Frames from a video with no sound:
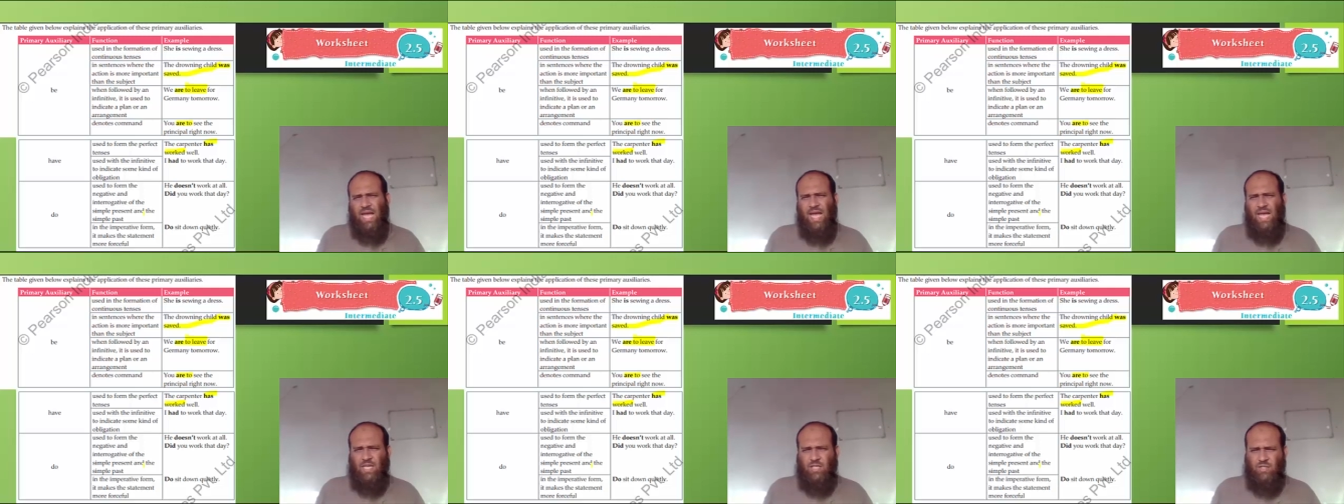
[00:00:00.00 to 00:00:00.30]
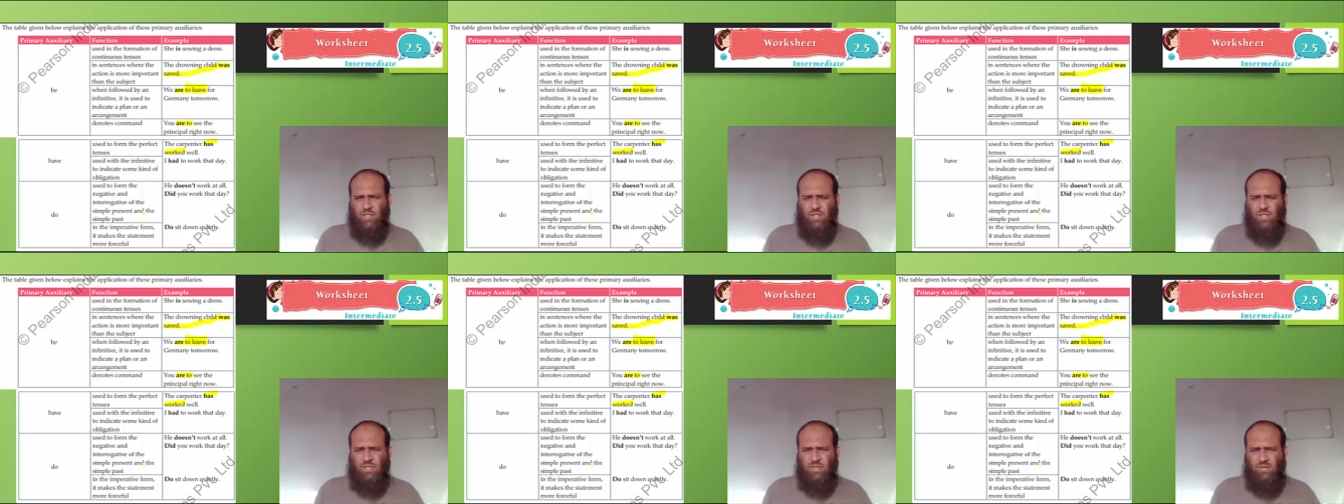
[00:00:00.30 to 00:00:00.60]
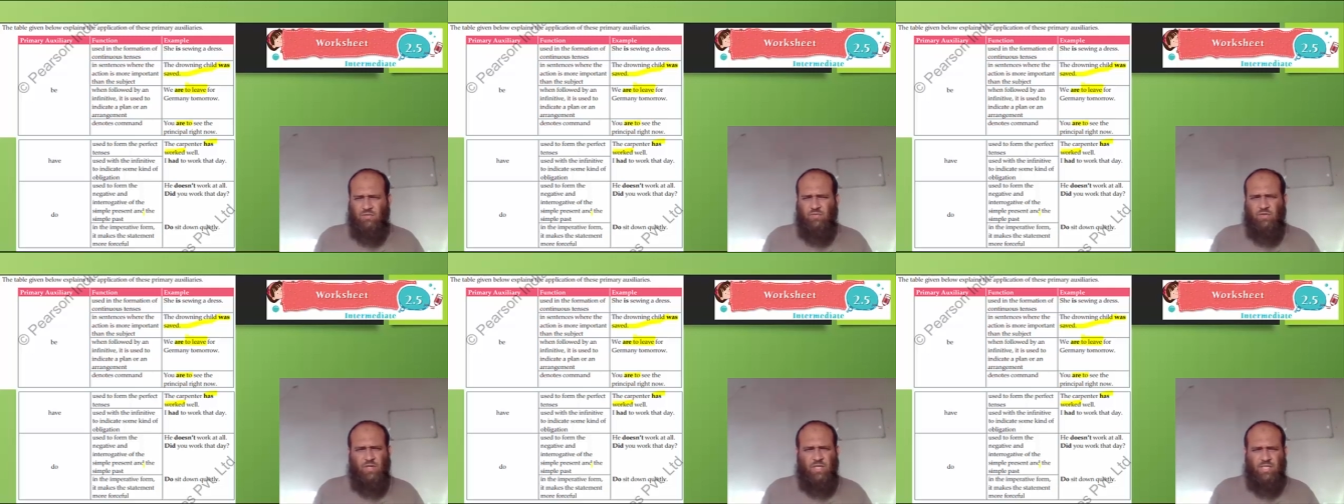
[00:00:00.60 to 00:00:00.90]
action.
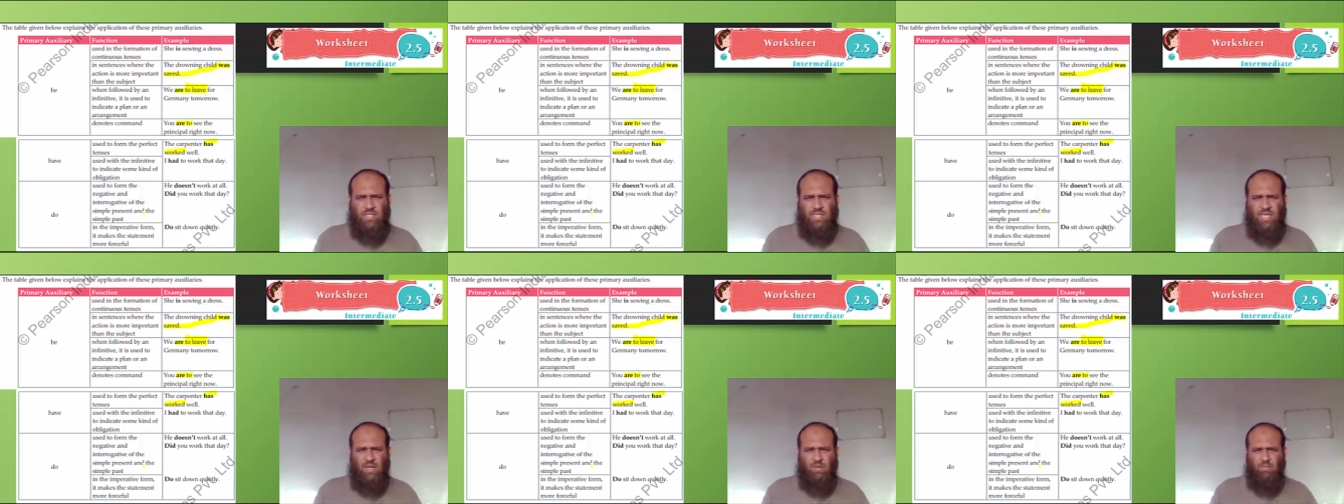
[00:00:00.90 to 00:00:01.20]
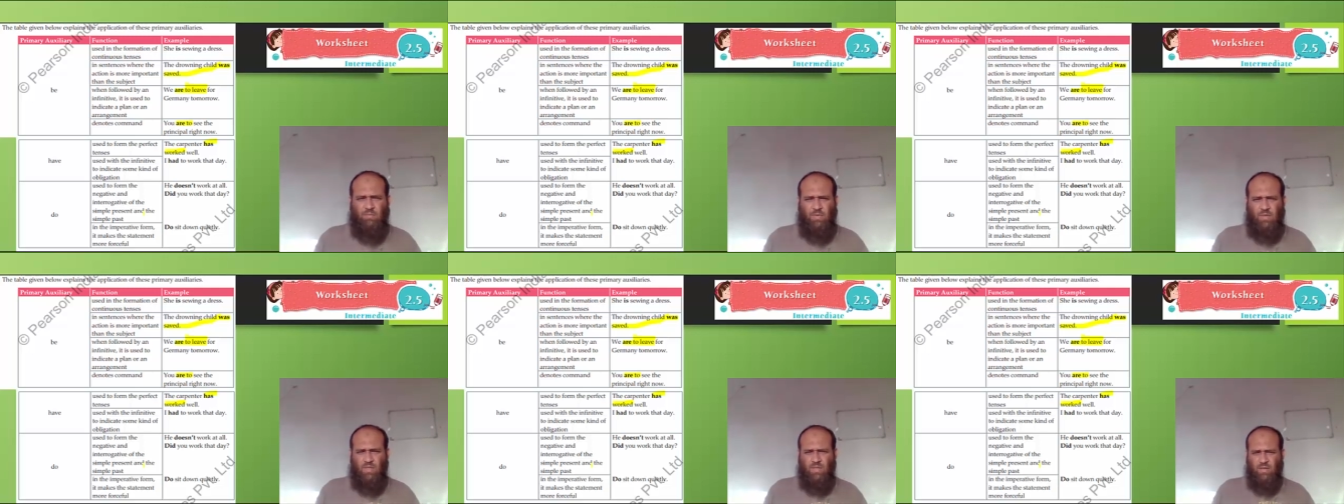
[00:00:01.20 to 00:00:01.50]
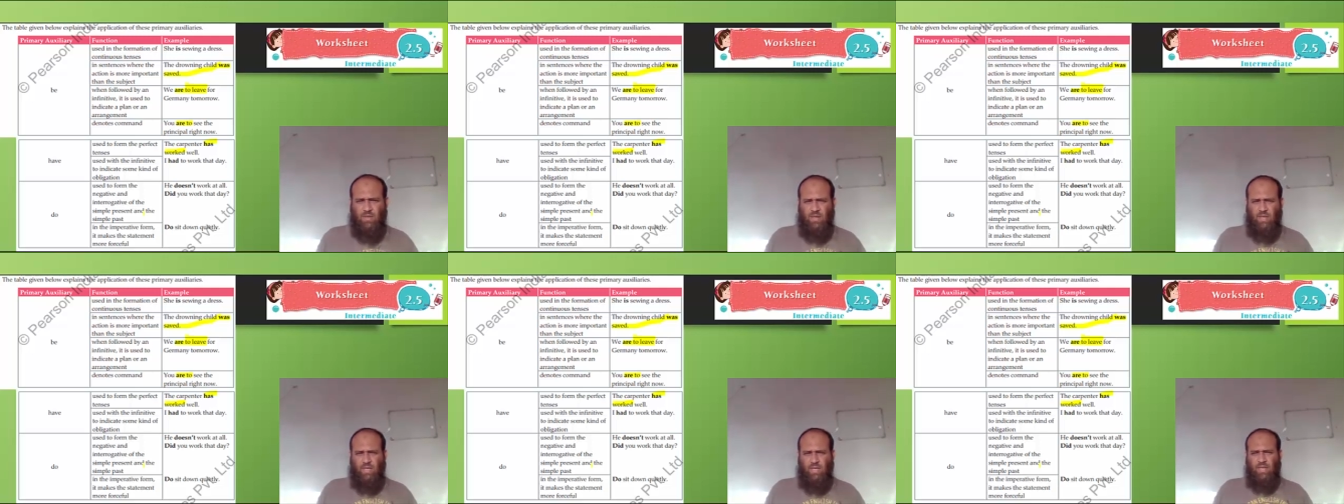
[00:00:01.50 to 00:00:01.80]
For
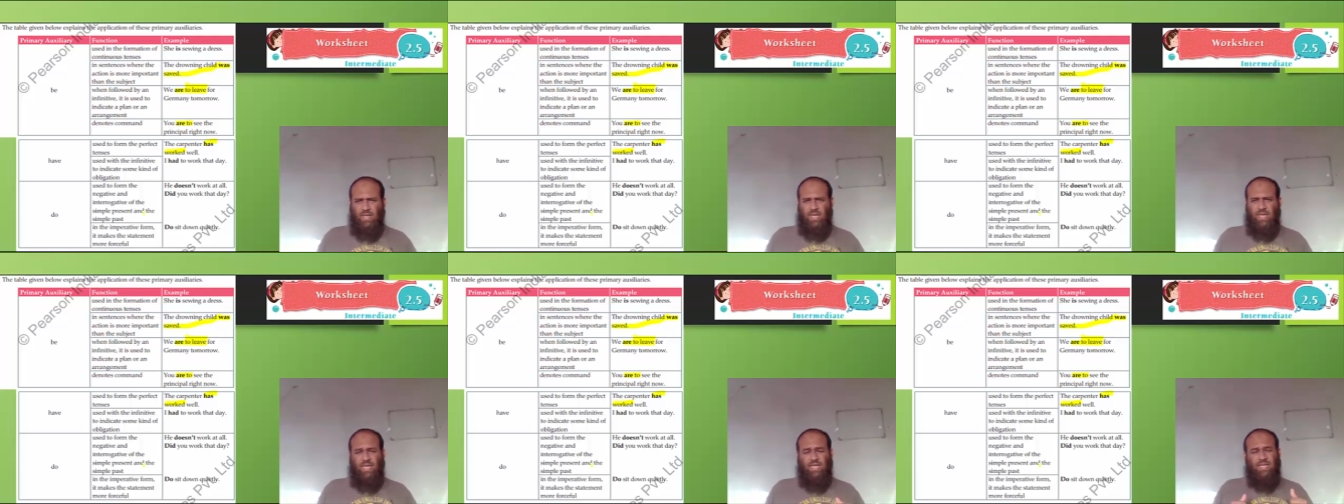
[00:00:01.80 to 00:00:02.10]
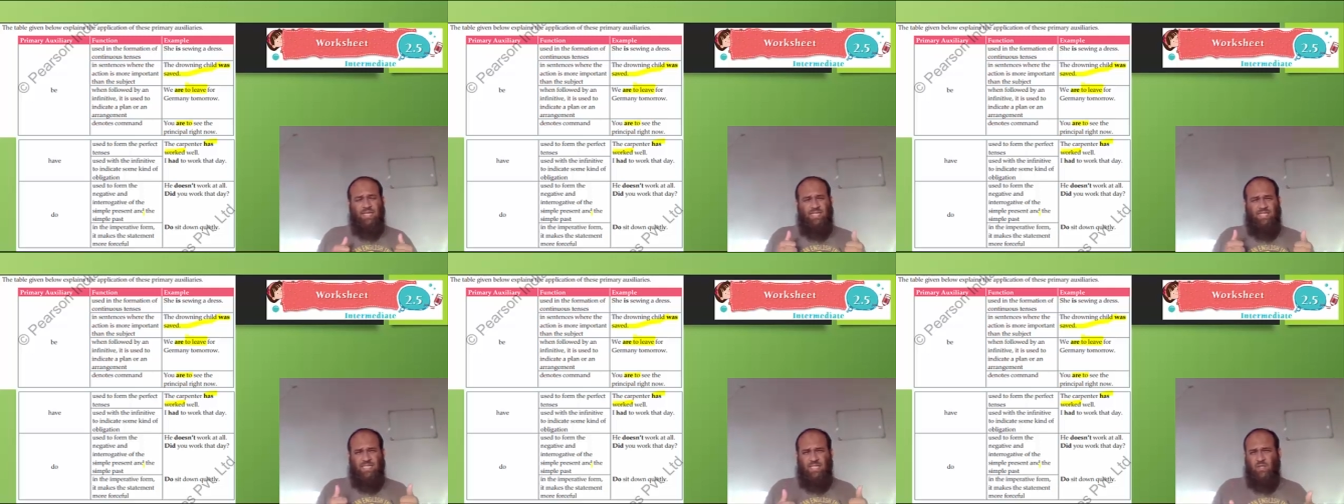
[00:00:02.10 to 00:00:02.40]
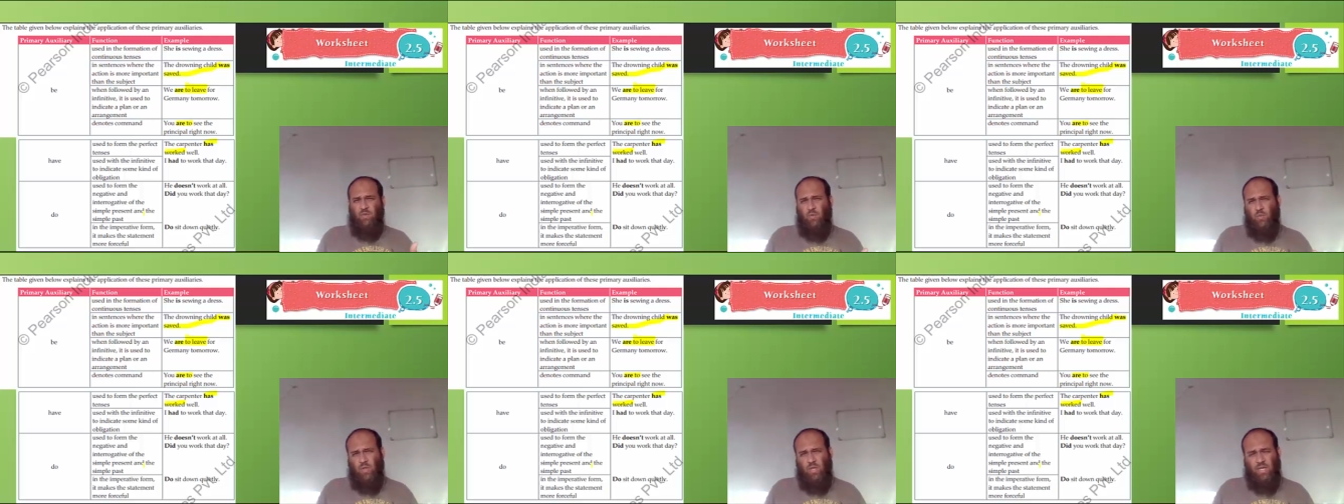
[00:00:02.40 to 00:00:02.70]
example, he
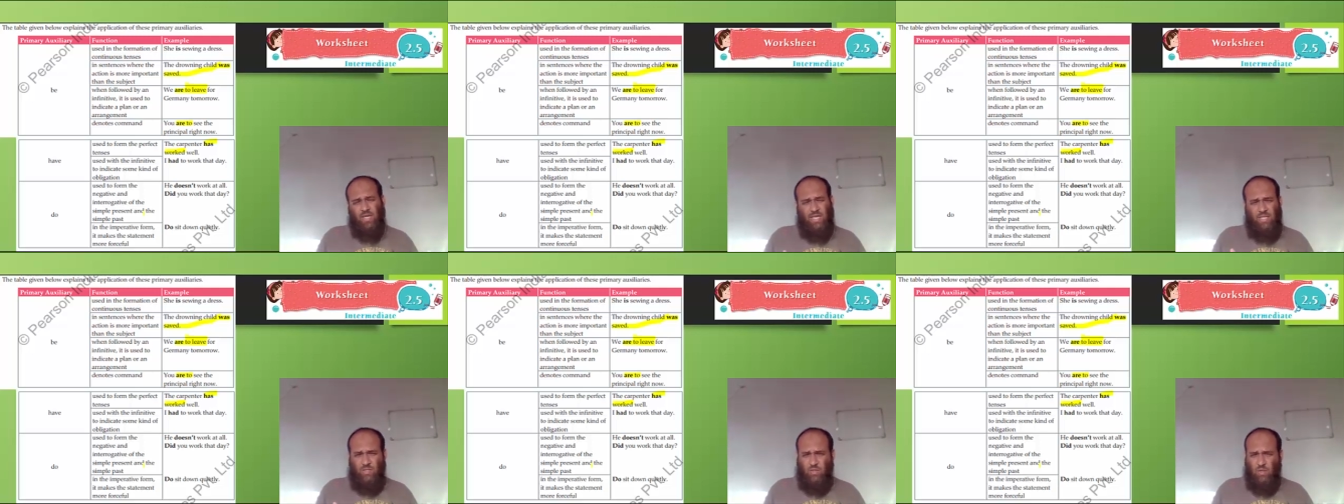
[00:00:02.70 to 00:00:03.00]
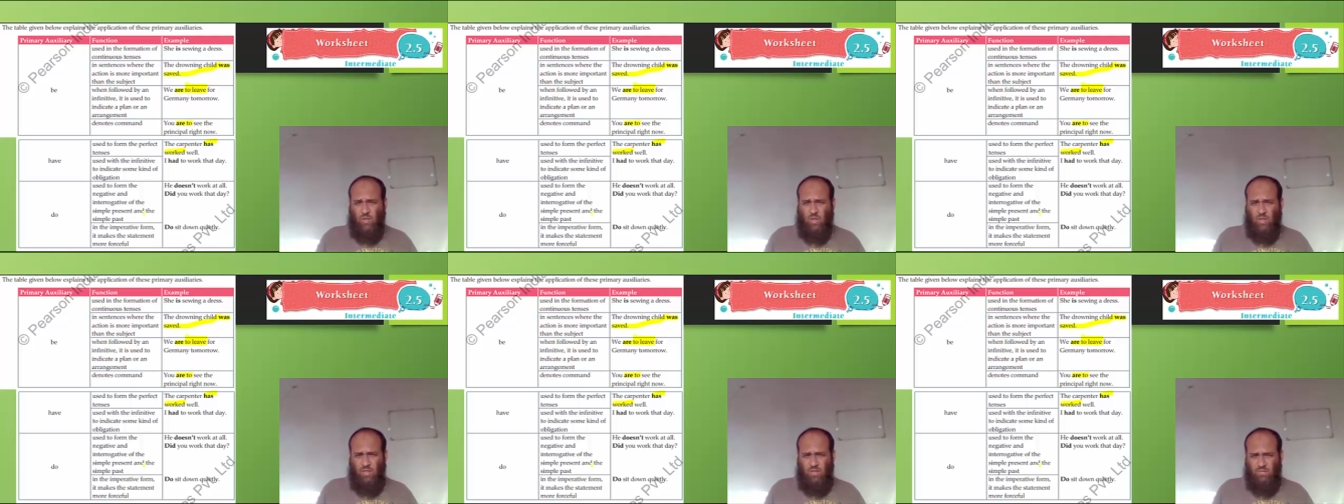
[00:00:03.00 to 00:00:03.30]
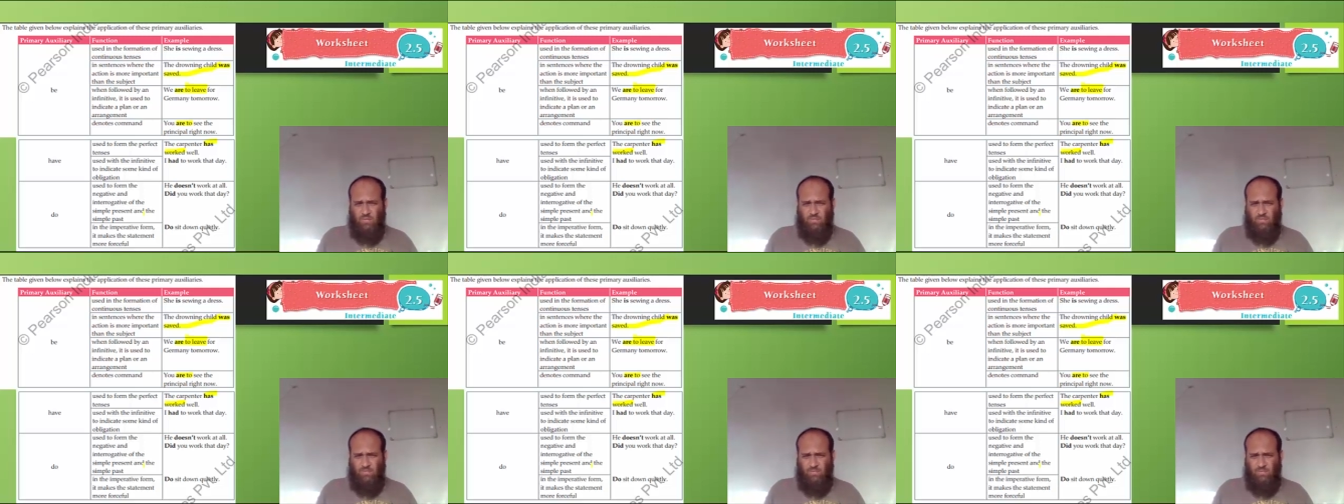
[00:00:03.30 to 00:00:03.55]
doesn't work at all.